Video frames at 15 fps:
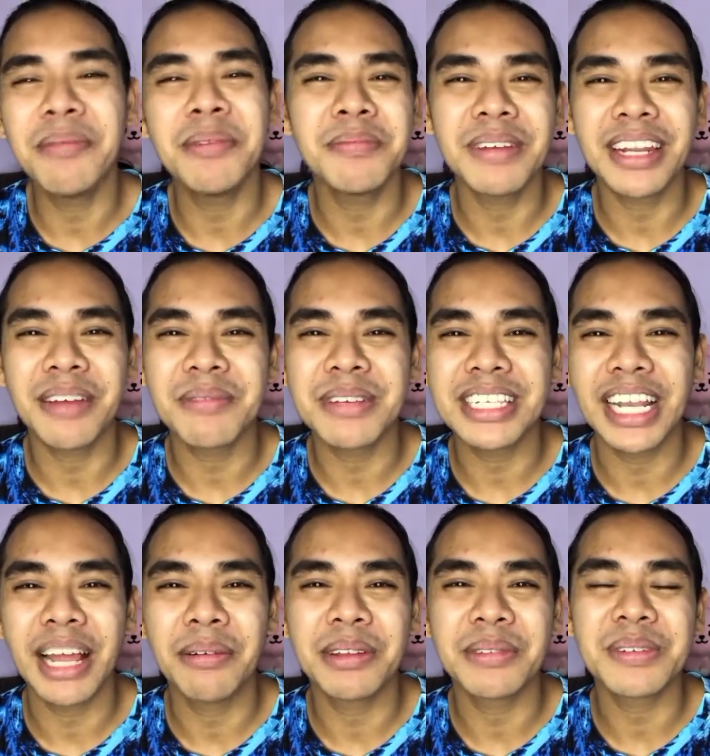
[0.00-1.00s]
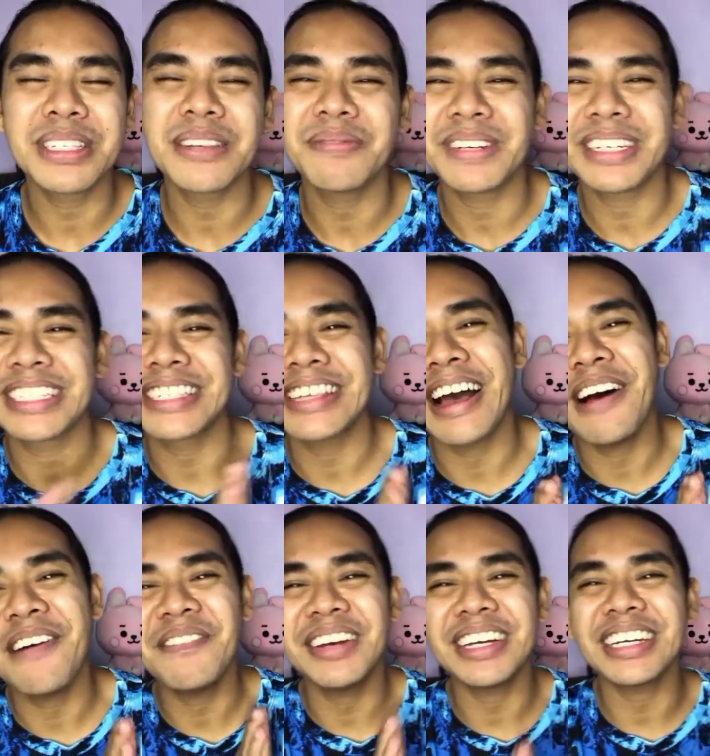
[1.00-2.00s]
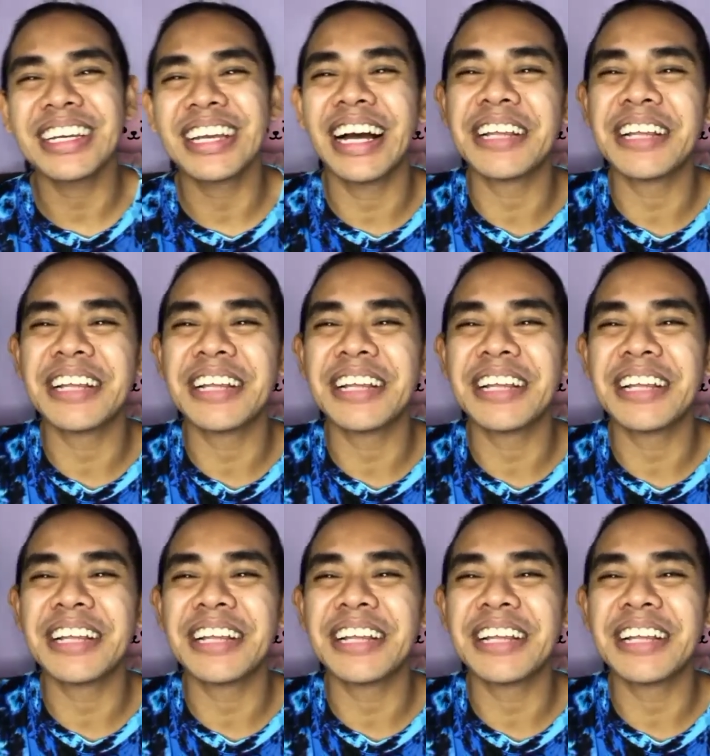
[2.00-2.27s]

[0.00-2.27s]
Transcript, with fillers: Maraming salamat po sa pagsama.